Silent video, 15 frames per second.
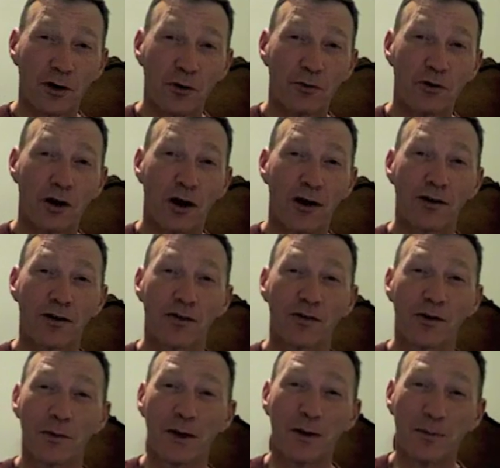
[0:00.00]
go talk to
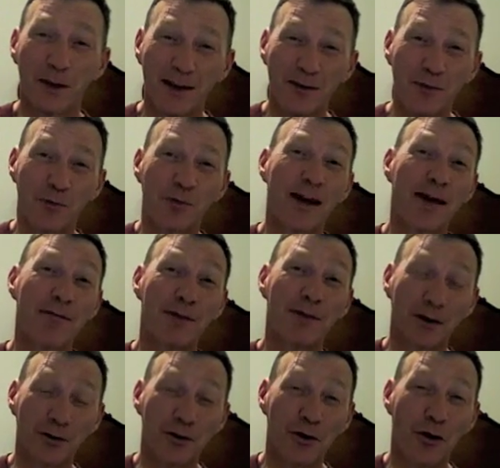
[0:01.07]
somebody because it was heavy
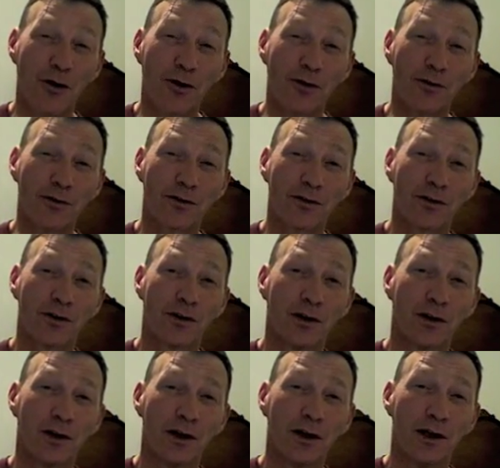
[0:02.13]
on your heart,
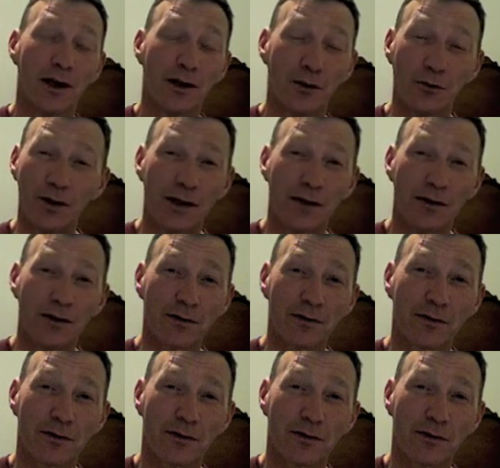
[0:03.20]
and you didn't?